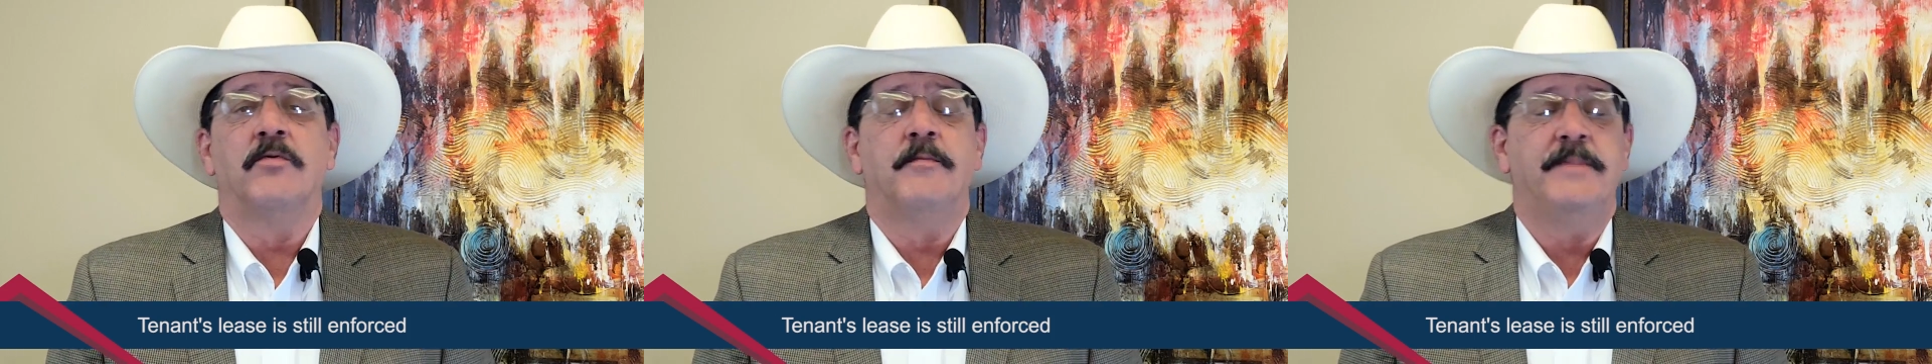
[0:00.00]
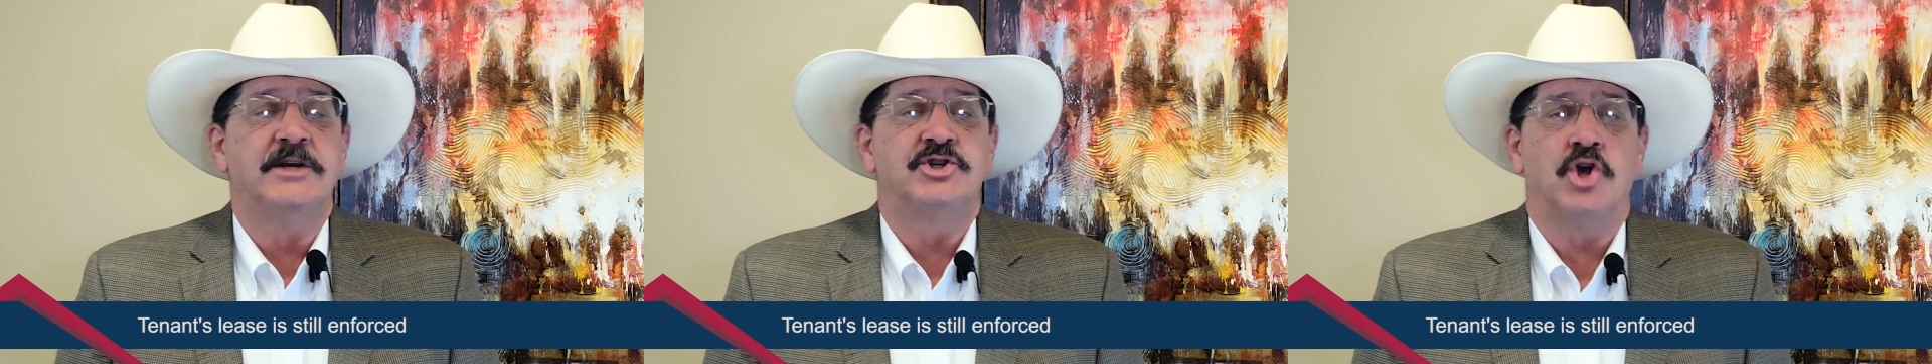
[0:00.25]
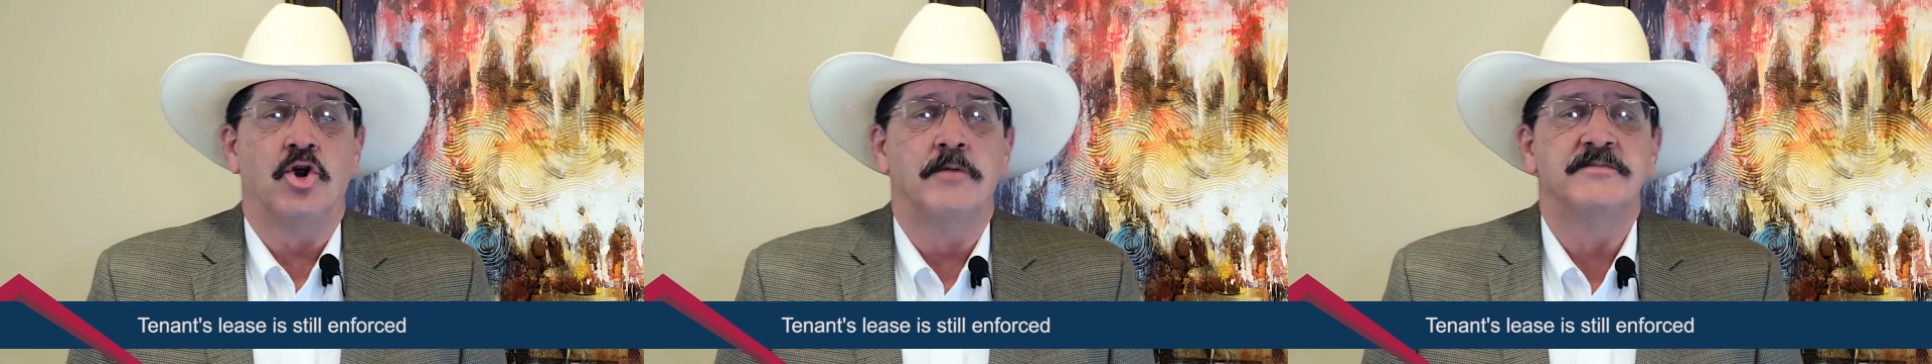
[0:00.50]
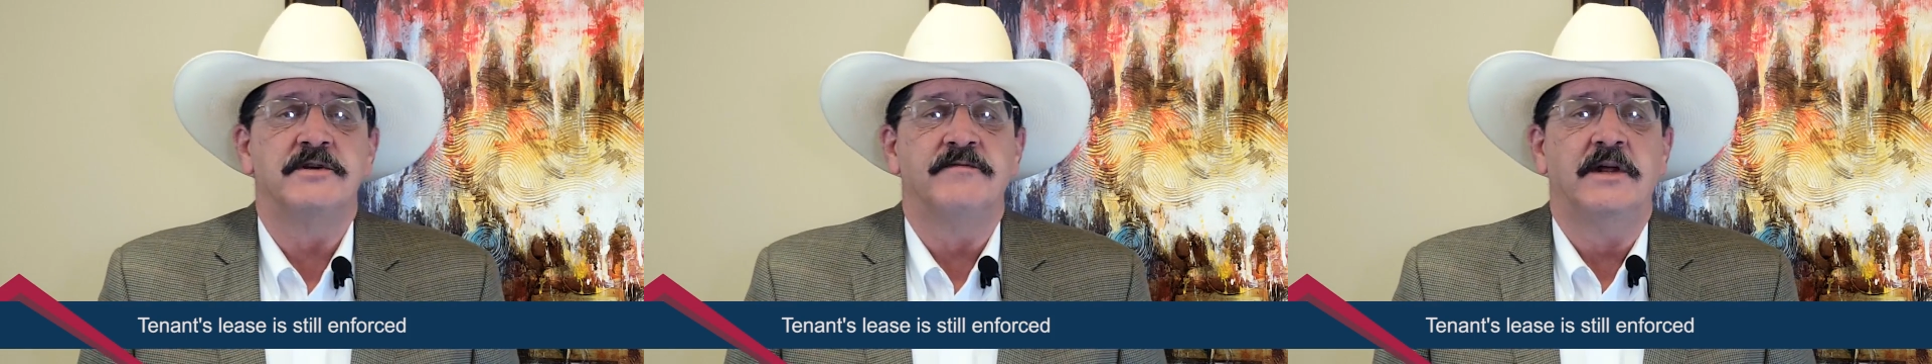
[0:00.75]
the big
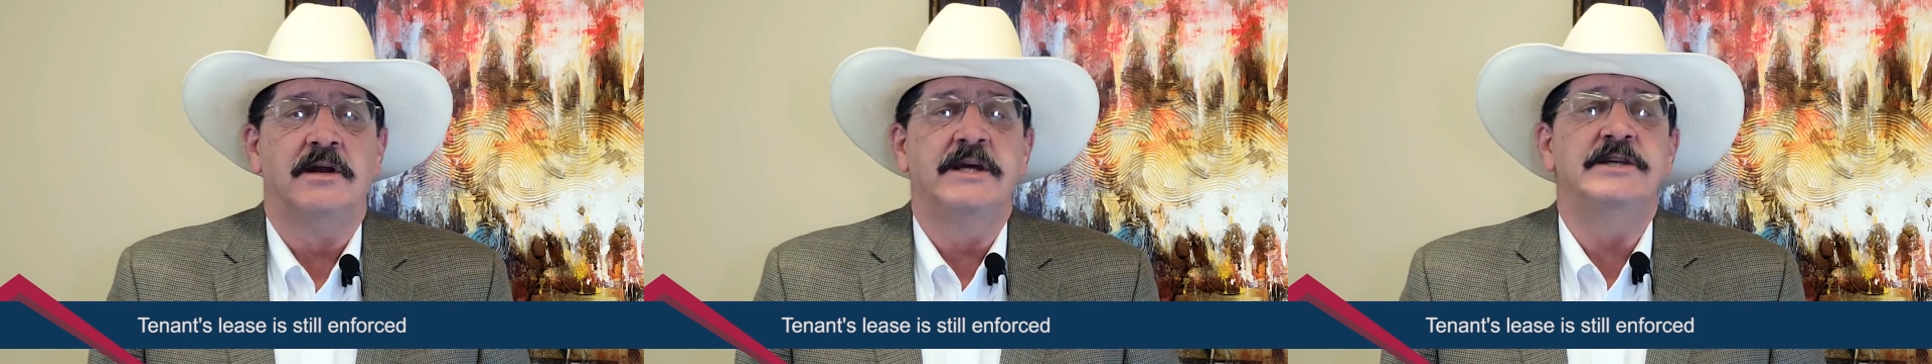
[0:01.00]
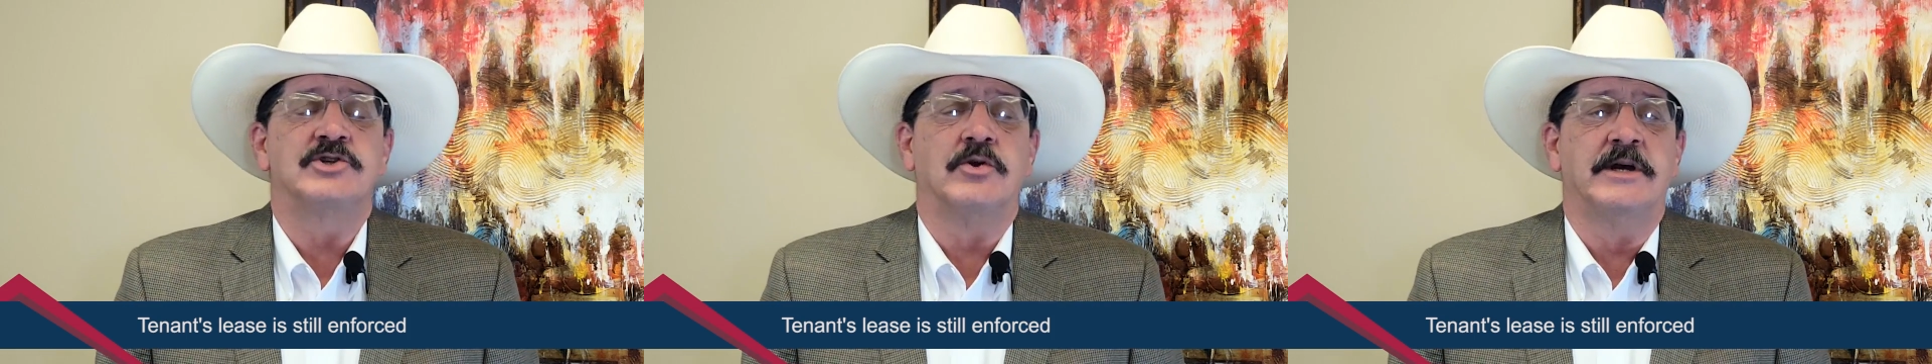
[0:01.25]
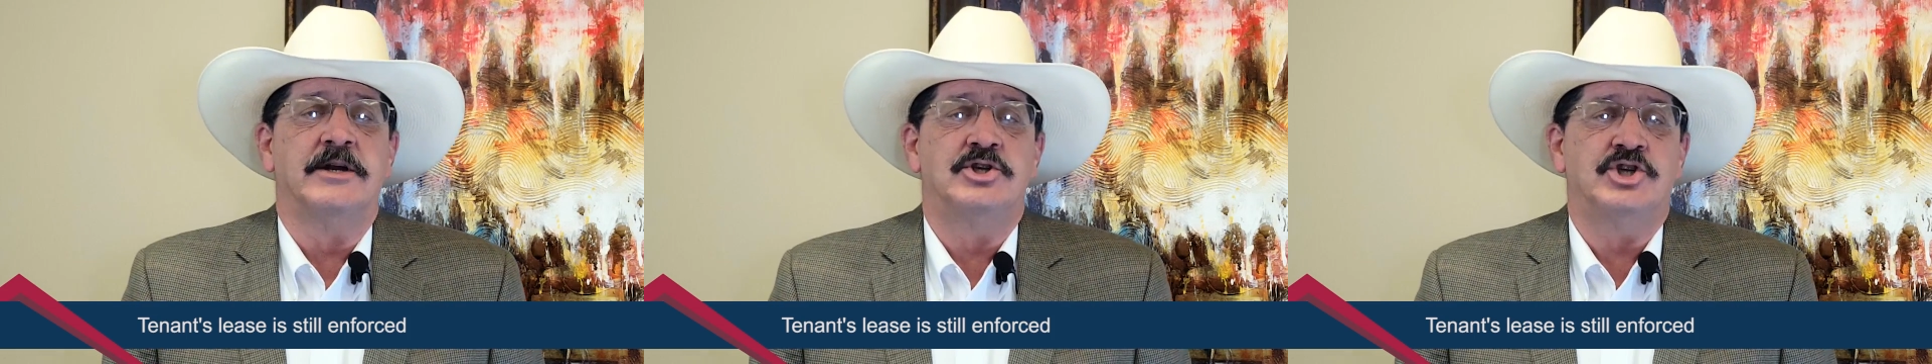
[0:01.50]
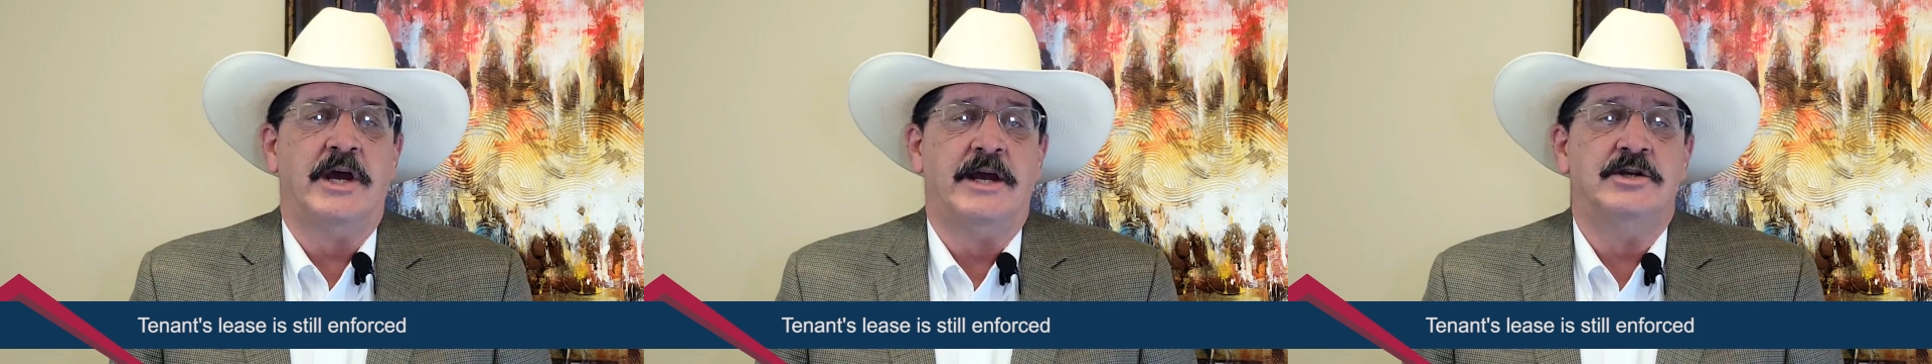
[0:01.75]
terms of the lease are going to
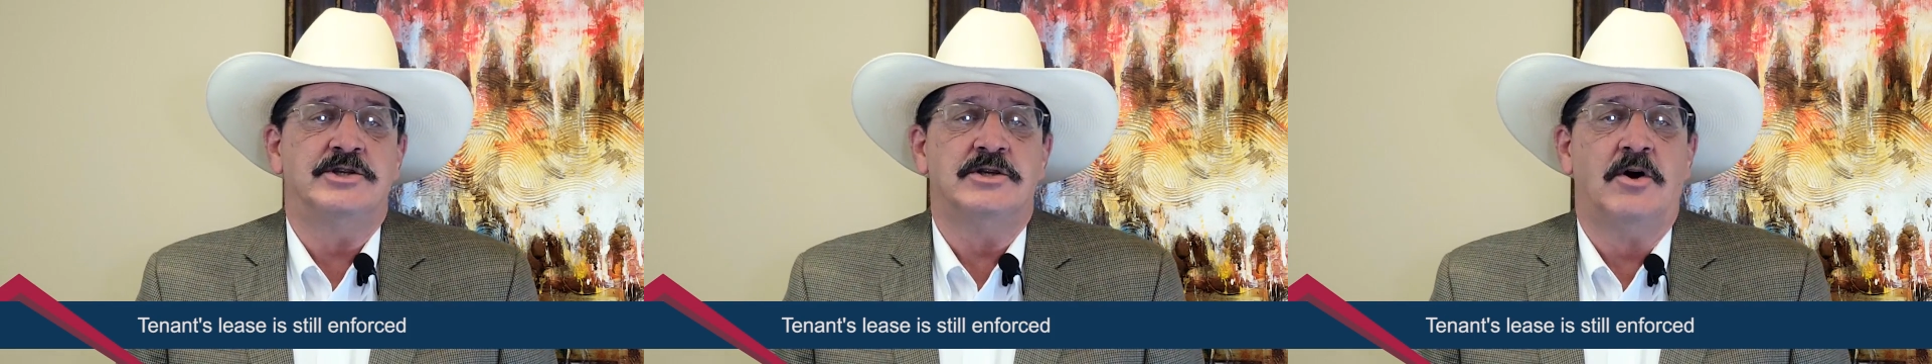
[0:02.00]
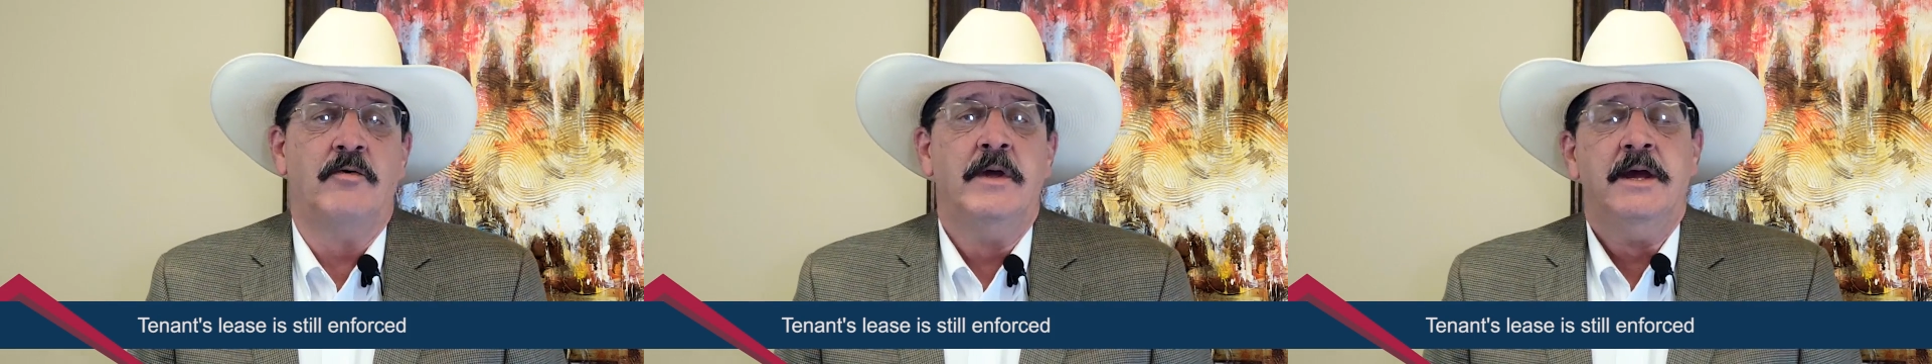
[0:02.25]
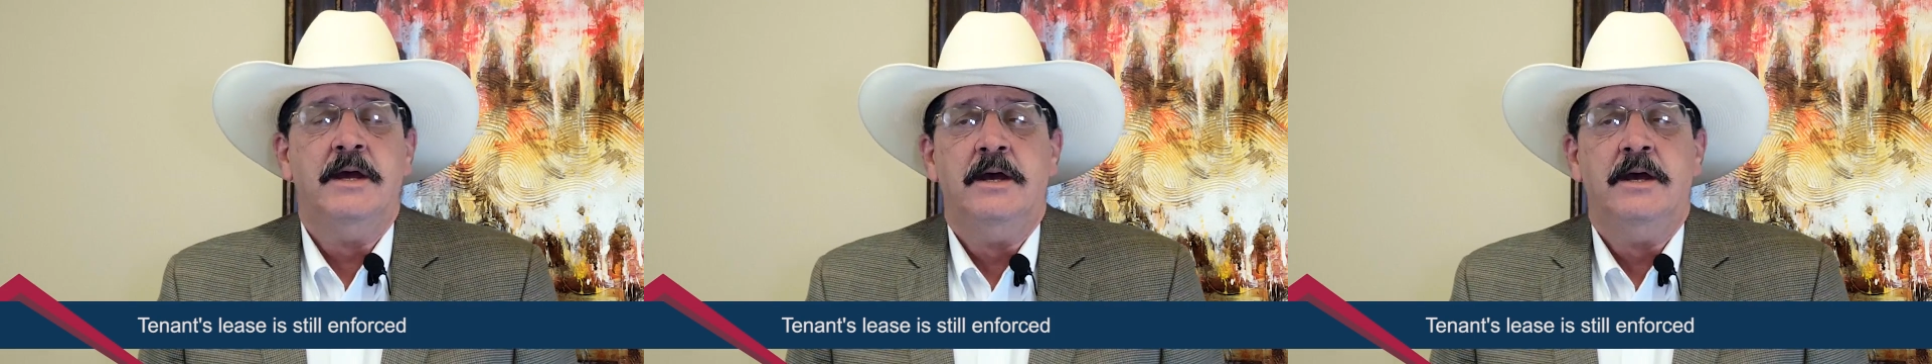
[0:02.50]
change. So